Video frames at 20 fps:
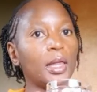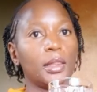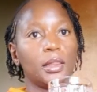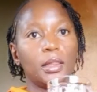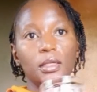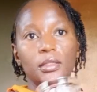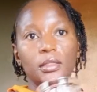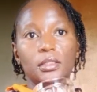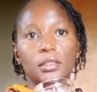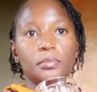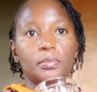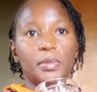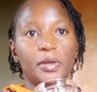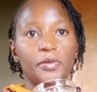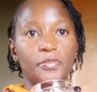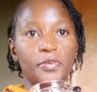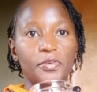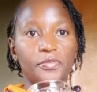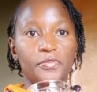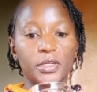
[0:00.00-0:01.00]
this is my
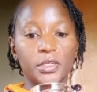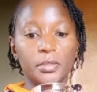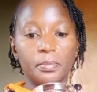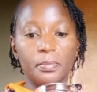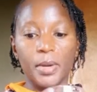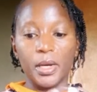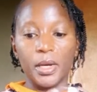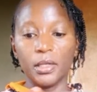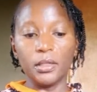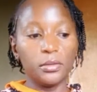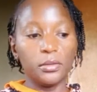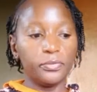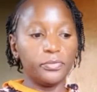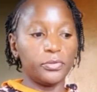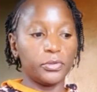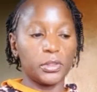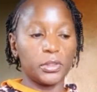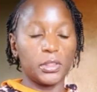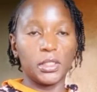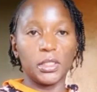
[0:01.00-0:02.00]
favorite mug
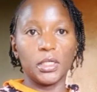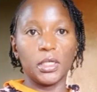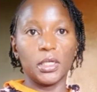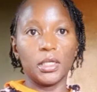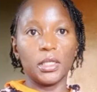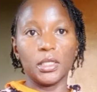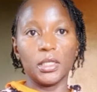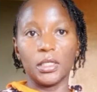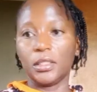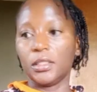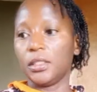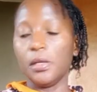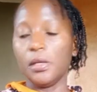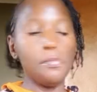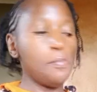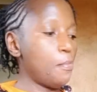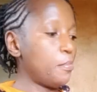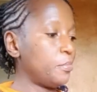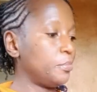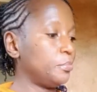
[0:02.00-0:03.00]
for taking the tea.
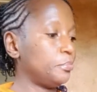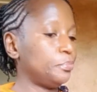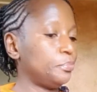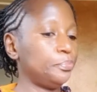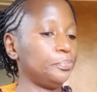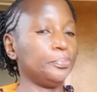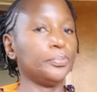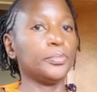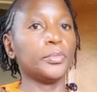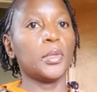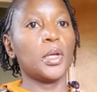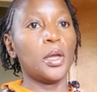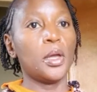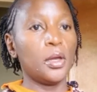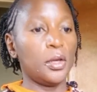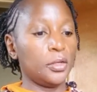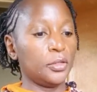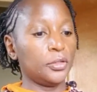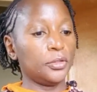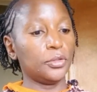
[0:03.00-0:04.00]

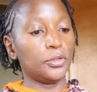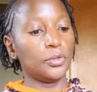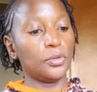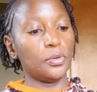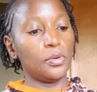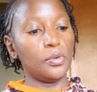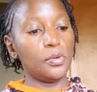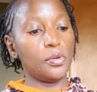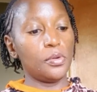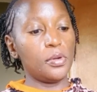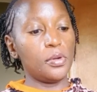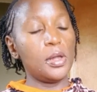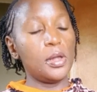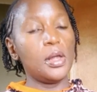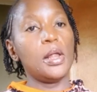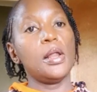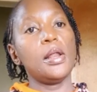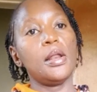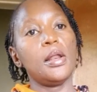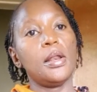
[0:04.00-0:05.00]
So
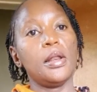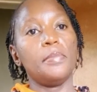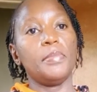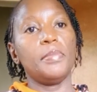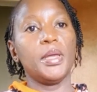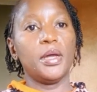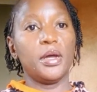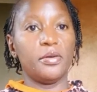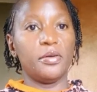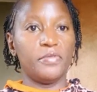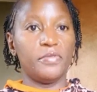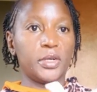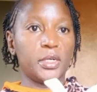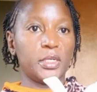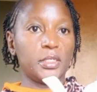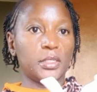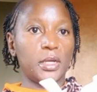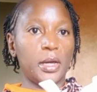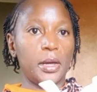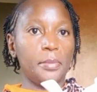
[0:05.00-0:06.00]
let me cover
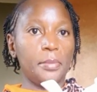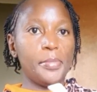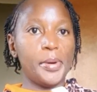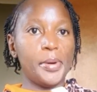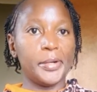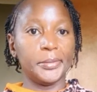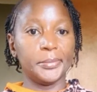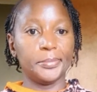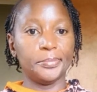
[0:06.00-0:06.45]
it up